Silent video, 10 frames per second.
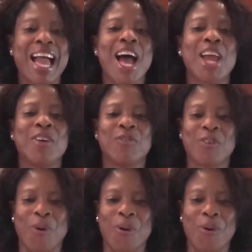And of
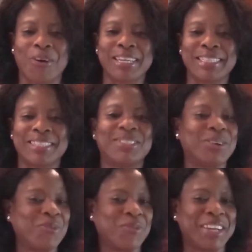course,
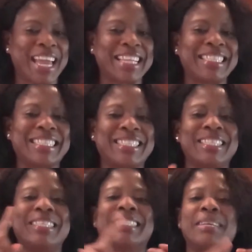don't forget
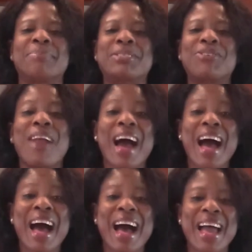to
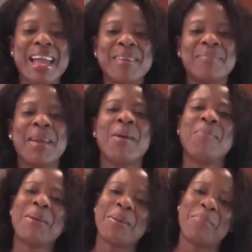subscribe.
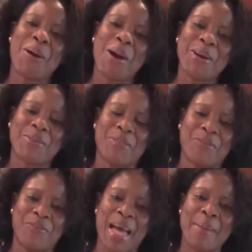Be a part of
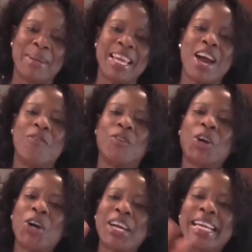the family of
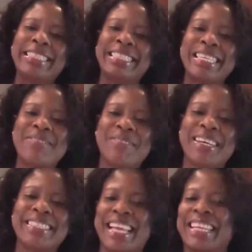Cooking
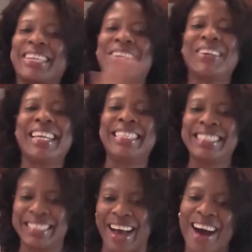Divas and
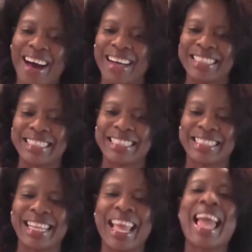Cooking
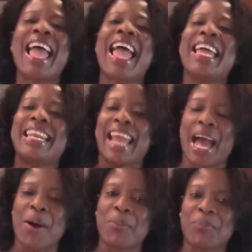Dons.
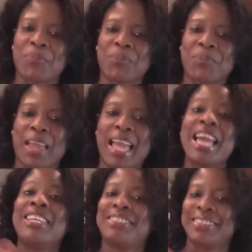Now,
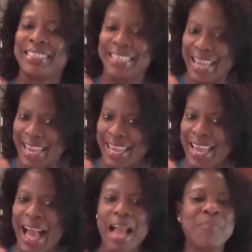
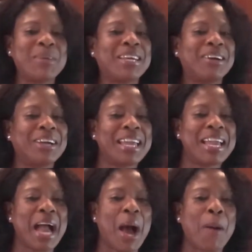today I'll be
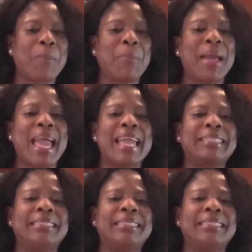cooking up a